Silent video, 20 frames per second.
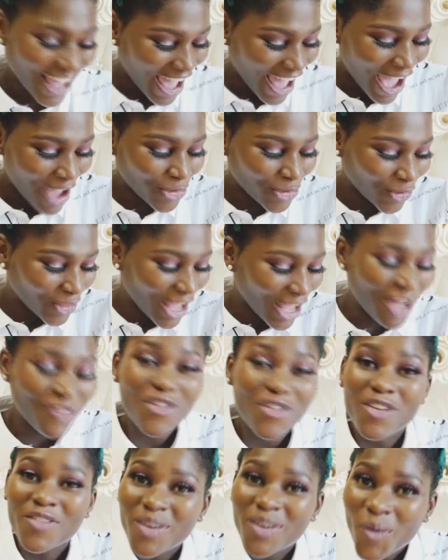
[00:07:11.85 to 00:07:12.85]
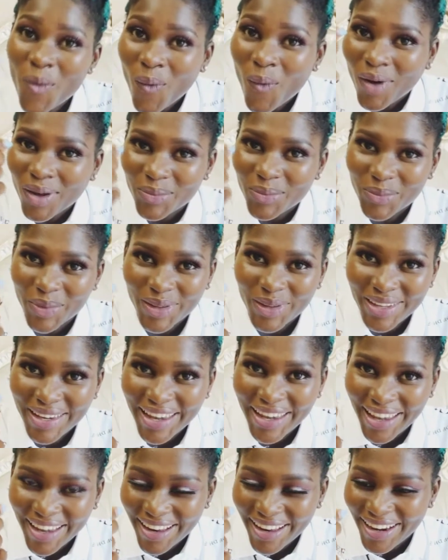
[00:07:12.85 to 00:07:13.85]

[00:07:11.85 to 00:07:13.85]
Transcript: I don't have even one body hair.